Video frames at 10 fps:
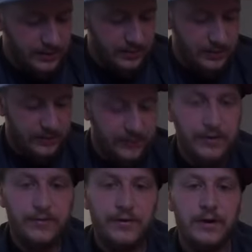something
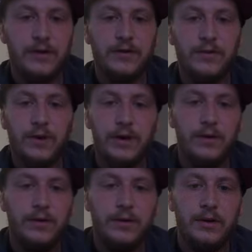fun for her as
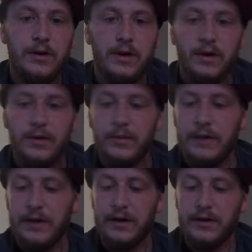well,
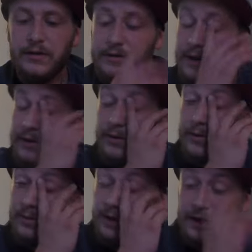because I
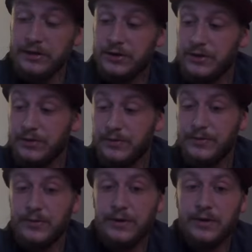don't mind. She'll,
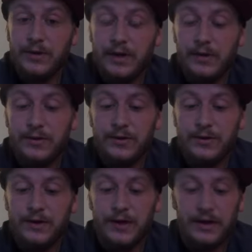you know, while I'm doing
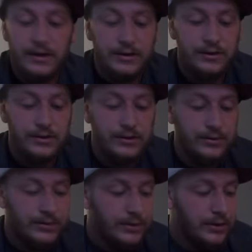her hair,
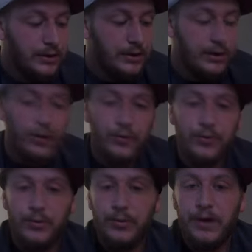she'll go
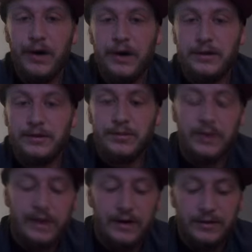through the box,
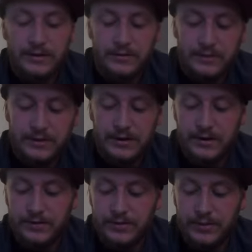pick out different
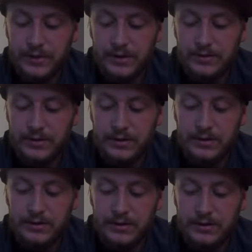stuff and play with
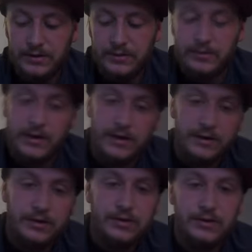it. You know,
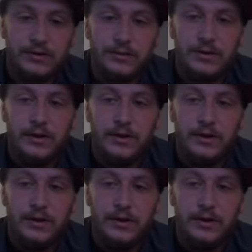occasionally she'll